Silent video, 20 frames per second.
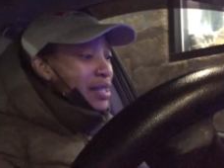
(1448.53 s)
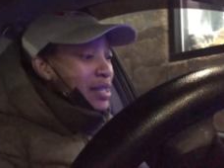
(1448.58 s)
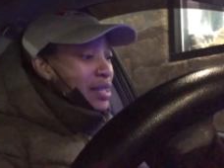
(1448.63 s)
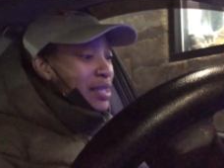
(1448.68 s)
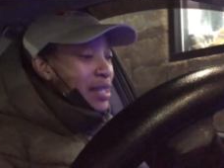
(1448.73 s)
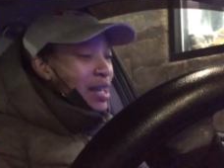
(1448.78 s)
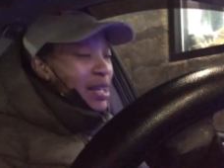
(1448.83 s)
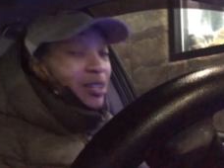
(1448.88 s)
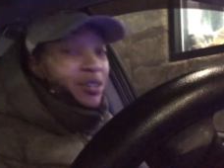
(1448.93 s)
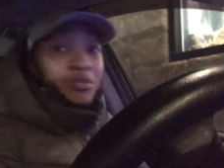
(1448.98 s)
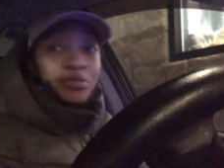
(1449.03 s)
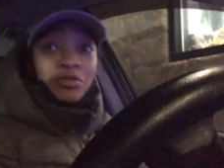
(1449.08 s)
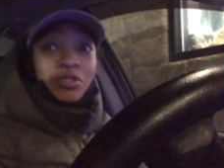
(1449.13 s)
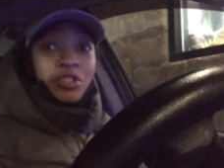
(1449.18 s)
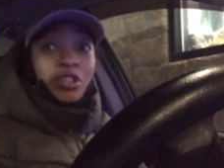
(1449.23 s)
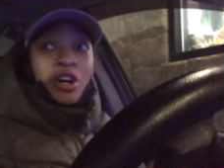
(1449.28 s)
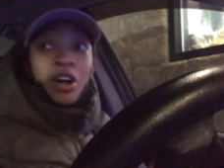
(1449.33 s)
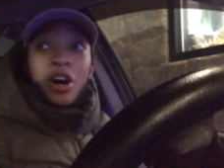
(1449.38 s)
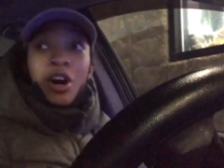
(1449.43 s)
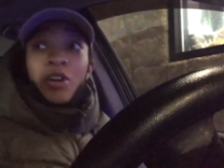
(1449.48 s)
this ain't no
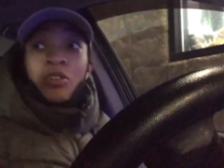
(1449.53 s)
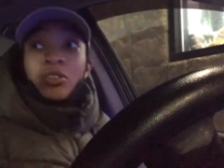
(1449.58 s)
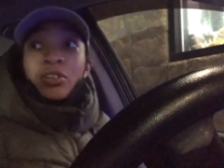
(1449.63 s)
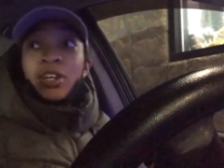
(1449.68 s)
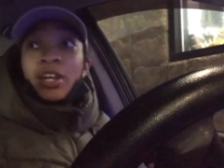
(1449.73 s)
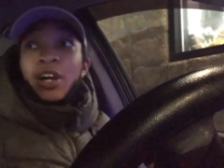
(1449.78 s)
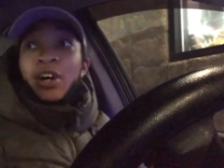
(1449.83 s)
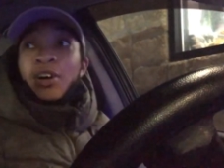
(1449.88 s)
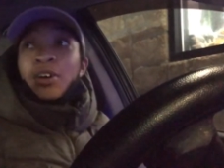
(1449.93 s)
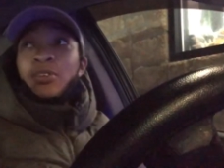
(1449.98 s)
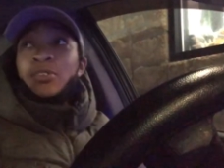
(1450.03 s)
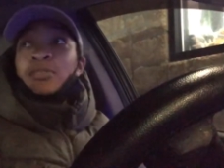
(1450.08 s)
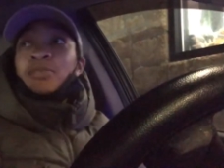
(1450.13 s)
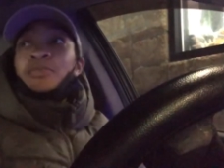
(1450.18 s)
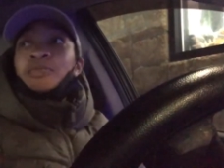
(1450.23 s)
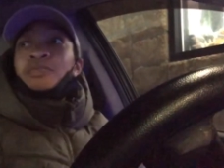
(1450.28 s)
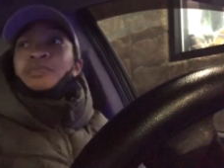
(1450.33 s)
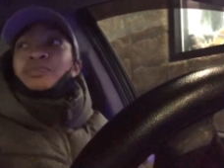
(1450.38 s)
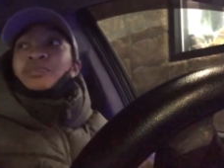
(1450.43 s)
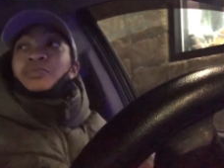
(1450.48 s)
joke, yo.
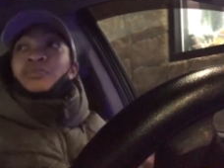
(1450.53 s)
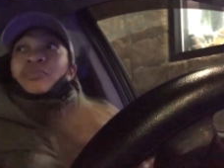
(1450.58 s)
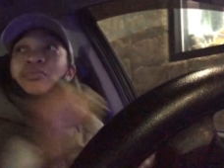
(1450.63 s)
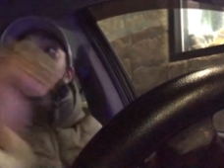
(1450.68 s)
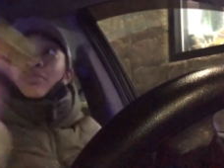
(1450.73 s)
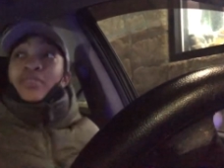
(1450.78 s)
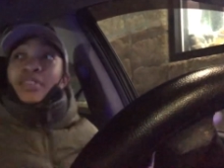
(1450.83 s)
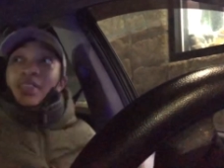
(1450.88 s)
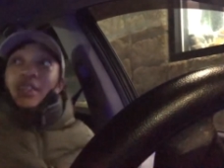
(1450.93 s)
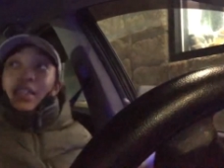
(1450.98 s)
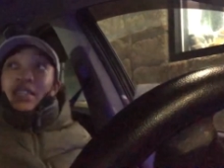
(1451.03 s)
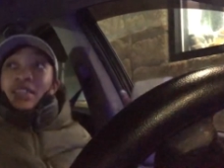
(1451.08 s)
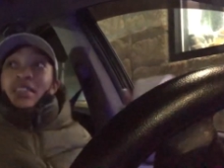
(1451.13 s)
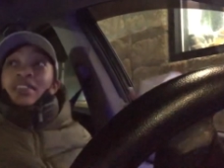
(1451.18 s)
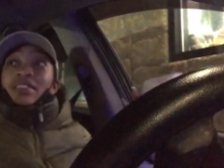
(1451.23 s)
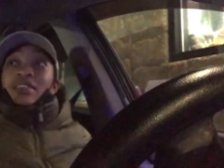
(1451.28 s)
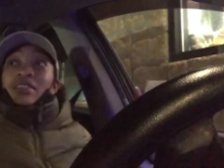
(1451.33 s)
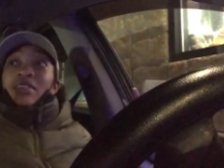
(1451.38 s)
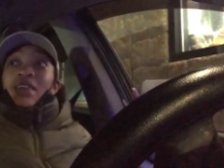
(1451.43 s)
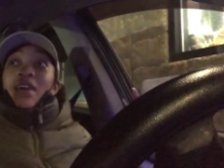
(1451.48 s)

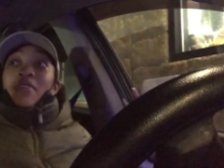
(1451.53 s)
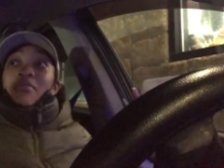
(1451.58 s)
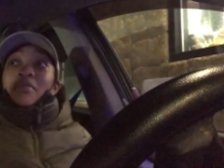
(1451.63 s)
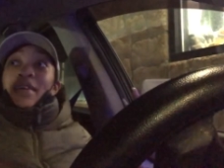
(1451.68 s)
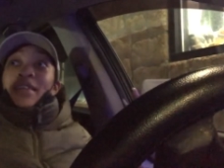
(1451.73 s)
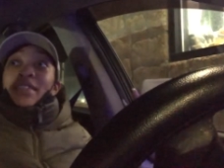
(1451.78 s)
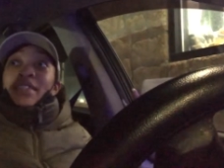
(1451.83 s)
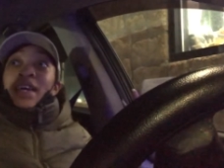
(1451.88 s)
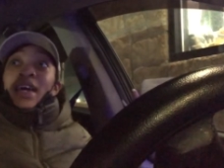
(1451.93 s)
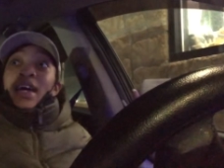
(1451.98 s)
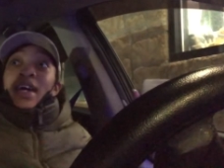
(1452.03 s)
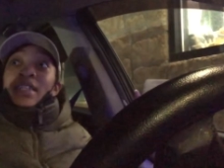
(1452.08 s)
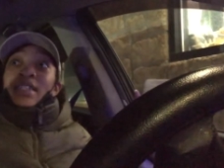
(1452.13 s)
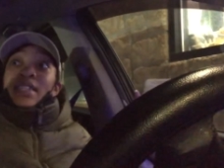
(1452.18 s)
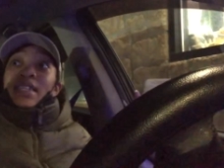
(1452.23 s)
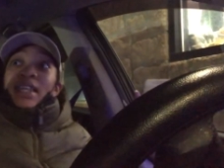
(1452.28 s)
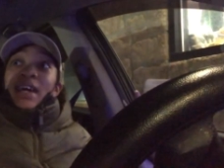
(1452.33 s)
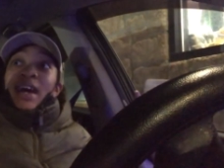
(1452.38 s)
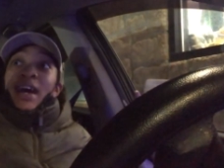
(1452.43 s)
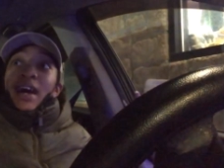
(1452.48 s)
So now we got to head
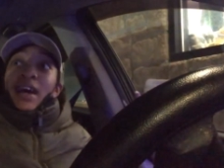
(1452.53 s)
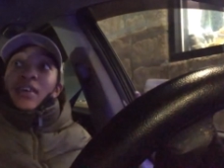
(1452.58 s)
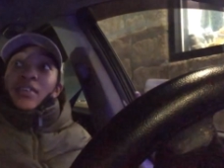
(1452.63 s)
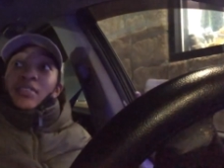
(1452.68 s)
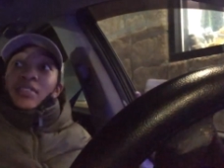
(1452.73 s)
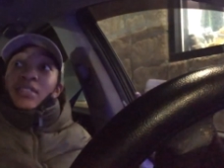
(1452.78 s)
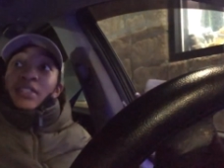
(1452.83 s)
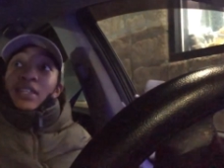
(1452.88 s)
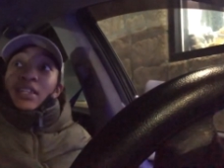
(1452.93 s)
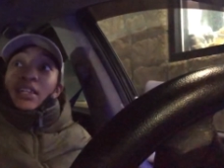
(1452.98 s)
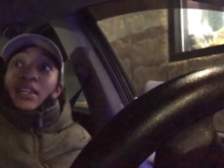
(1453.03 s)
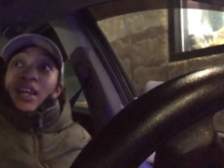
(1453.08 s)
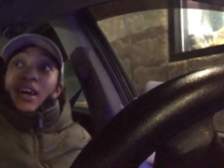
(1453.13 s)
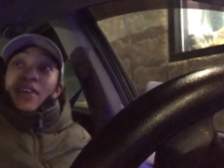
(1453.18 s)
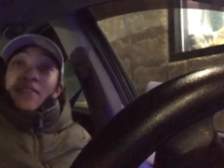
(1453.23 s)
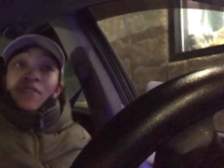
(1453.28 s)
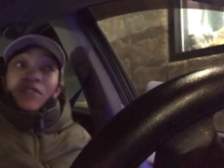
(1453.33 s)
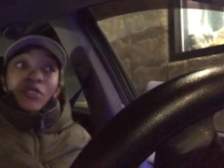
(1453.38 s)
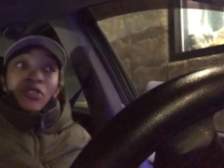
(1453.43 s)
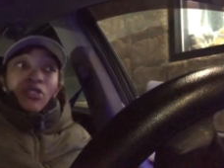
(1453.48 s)
to the house, eat
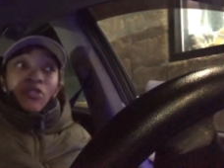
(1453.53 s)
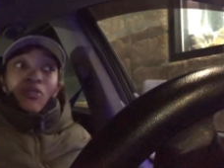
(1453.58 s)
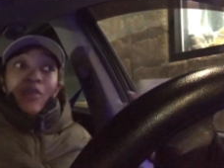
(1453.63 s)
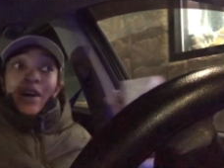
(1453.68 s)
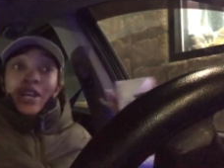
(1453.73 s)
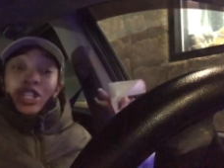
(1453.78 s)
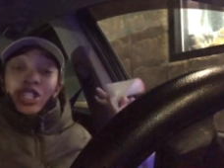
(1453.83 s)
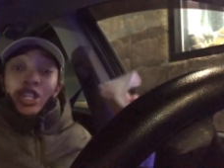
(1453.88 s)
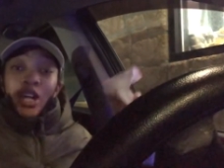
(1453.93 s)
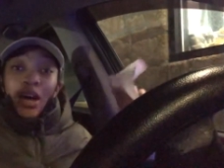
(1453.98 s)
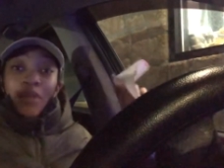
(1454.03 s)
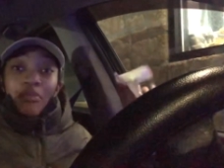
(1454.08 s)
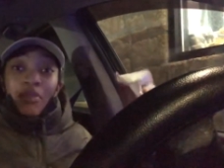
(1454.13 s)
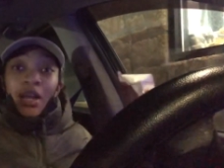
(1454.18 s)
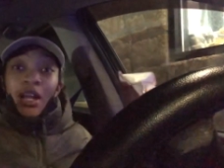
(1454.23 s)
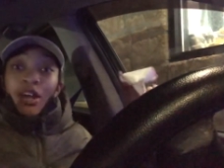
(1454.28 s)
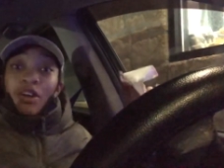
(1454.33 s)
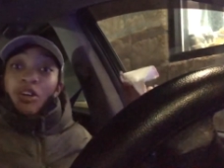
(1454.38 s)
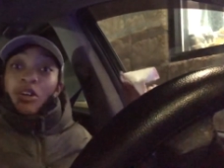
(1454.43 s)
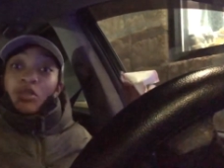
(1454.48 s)
our food, wash up,
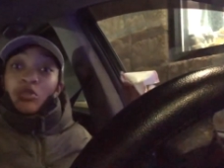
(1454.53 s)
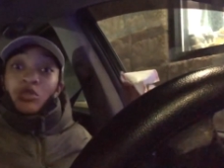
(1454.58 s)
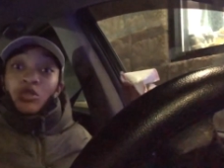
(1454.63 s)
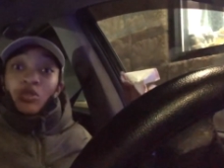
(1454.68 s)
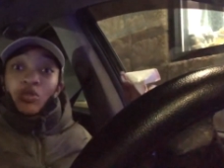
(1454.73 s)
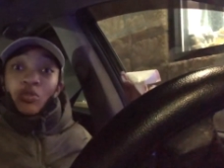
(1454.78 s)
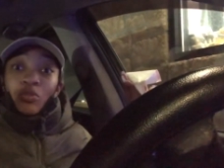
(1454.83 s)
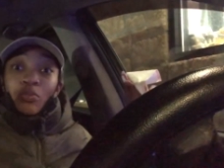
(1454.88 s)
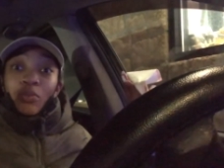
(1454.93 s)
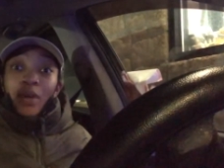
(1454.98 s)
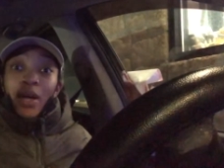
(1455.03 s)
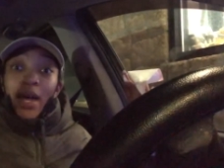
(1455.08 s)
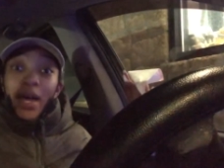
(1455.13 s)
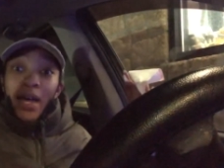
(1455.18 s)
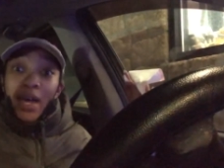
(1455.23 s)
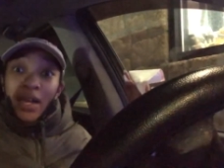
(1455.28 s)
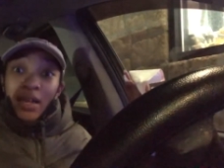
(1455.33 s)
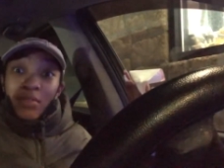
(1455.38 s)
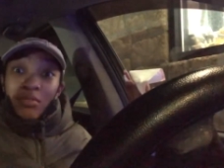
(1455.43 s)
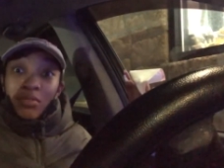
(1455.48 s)
and go to
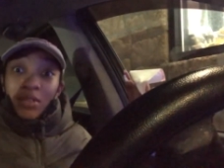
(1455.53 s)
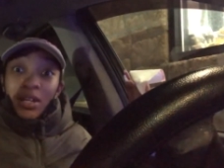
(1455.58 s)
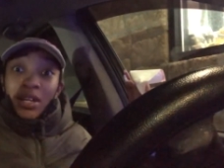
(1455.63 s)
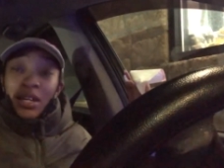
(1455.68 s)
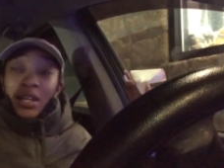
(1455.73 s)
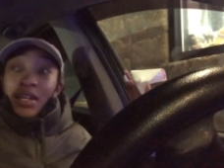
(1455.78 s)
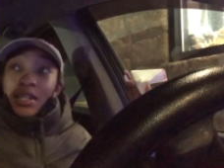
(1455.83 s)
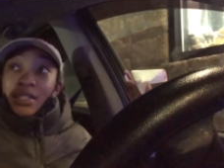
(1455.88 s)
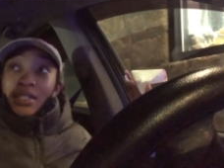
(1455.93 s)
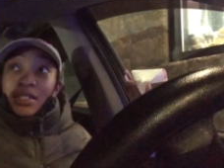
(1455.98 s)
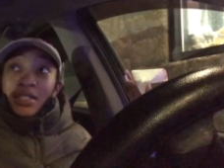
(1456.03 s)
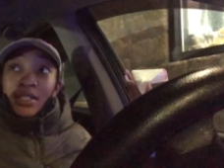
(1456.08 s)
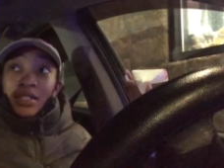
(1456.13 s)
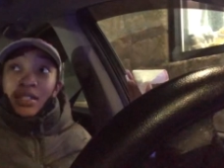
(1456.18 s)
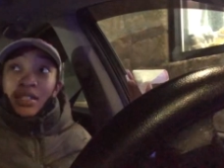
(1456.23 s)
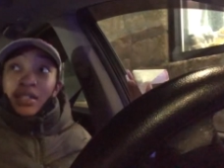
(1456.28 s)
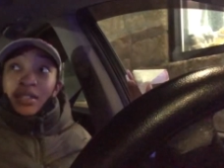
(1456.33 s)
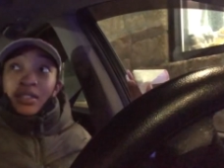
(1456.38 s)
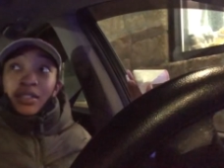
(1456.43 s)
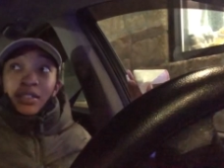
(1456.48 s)
bed because
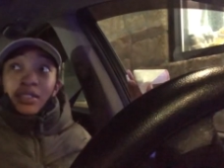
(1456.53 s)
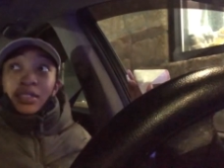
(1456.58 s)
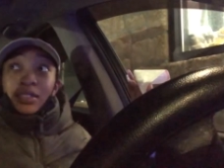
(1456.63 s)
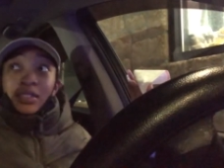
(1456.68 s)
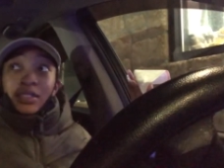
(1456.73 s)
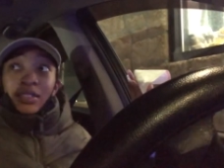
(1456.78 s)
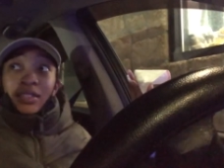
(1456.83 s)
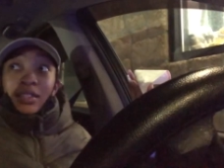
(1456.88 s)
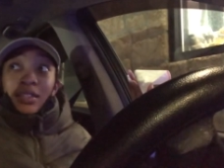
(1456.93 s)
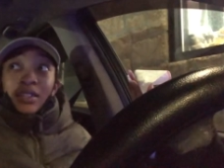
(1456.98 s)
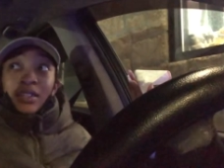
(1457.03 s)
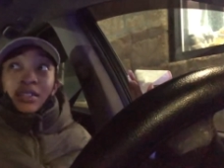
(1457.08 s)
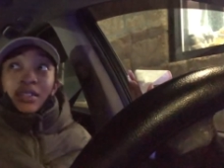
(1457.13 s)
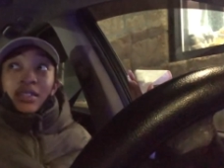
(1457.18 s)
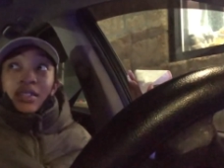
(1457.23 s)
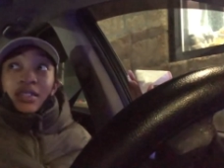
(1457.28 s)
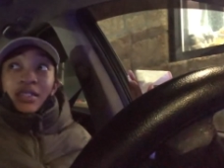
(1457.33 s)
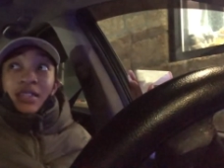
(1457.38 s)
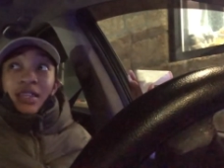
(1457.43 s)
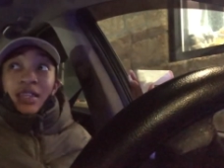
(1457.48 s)

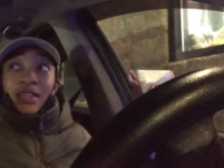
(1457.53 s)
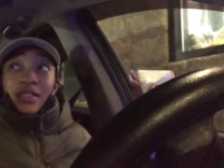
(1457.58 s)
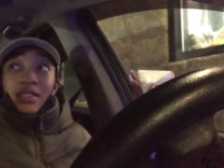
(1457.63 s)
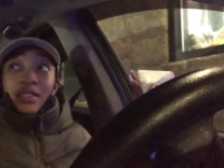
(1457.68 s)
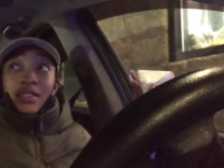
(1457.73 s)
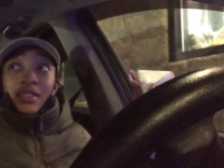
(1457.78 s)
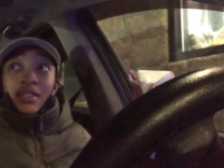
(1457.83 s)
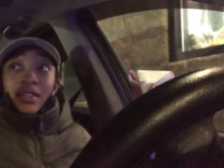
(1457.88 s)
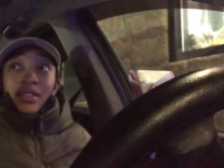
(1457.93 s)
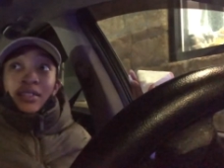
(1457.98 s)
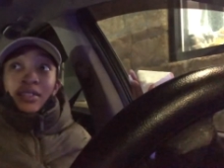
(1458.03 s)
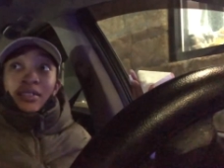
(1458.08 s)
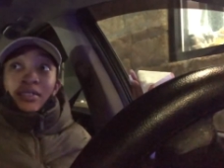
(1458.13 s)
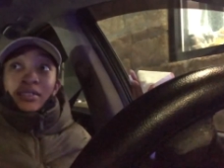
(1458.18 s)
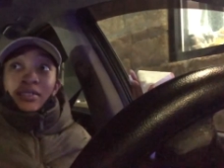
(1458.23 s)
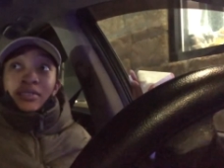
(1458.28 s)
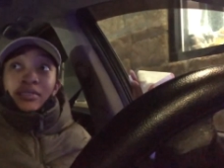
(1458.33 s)
this day is done.